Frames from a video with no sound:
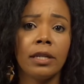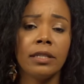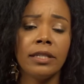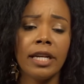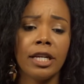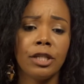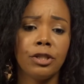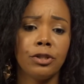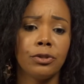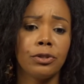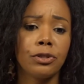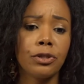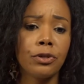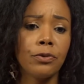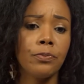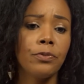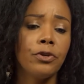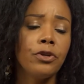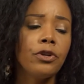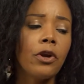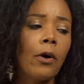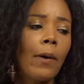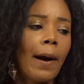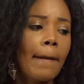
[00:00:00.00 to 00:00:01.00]
want to date you, so
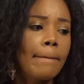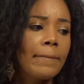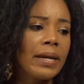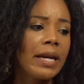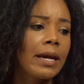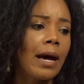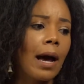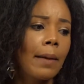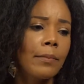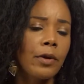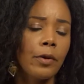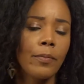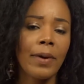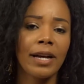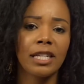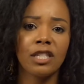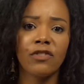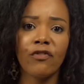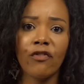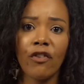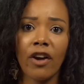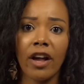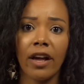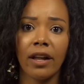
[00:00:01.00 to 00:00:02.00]
you know what, become your
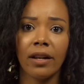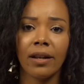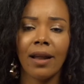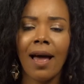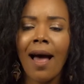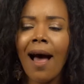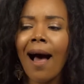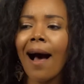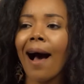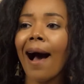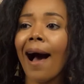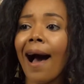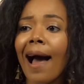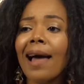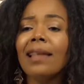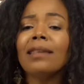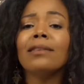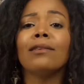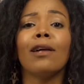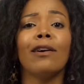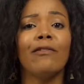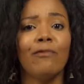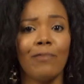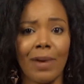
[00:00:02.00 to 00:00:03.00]
best friend. I
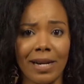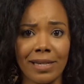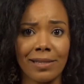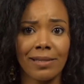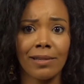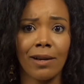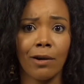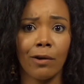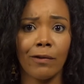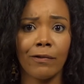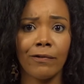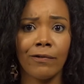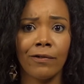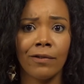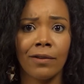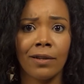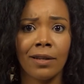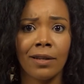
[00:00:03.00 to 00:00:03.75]
love myself.